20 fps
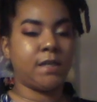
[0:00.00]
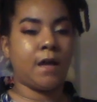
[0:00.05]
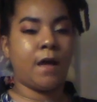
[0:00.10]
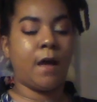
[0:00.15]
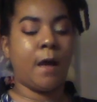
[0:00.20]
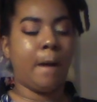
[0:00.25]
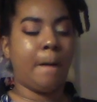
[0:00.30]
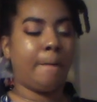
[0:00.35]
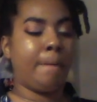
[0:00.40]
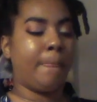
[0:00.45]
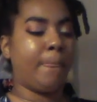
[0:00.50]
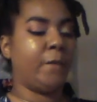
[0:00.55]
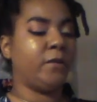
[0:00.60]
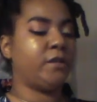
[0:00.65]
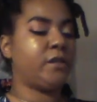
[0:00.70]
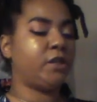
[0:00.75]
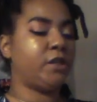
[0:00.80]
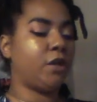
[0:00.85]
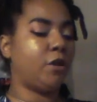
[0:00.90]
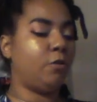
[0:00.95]
the
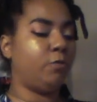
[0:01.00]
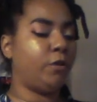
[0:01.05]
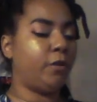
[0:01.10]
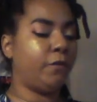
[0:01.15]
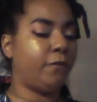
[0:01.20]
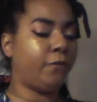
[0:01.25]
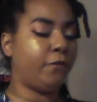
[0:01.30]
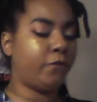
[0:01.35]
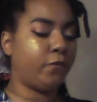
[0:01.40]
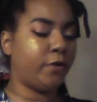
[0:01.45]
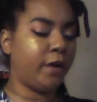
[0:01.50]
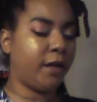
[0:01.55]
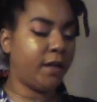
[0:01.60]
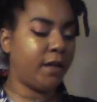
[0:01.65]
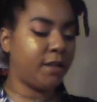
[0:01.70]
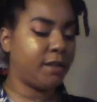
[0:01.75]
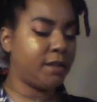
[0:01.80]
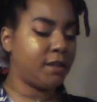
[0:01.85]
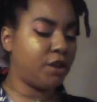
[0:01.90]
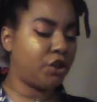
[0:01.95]
stone of
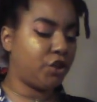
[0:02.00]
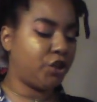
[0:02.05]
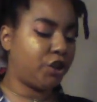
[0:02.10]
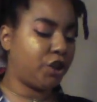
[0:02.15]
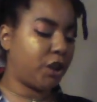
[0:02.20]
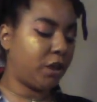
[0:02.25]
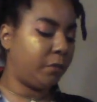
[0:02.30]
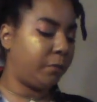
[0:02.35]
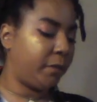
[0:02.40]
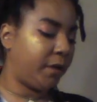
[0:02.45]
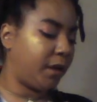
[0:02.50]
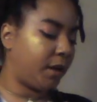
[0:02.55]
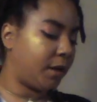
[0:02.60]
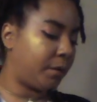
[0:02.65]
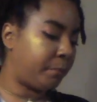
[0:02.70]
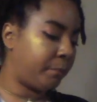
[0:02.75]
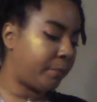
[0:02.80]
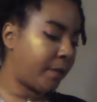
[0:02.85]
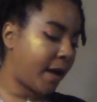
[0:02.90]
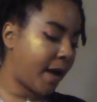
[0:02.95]
friendship and
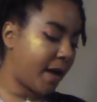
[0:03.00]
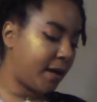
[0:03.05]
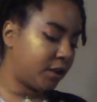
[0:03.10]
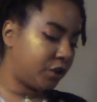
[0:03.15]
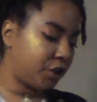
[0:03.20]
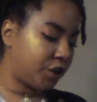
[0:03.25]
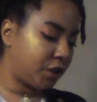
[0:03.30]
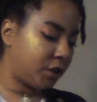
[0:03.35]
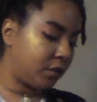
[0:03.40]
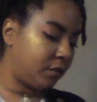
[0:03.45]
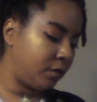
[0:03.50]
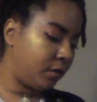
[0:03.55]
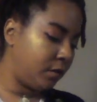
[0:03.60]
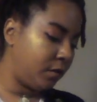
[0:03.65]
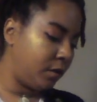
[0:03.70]
compassion.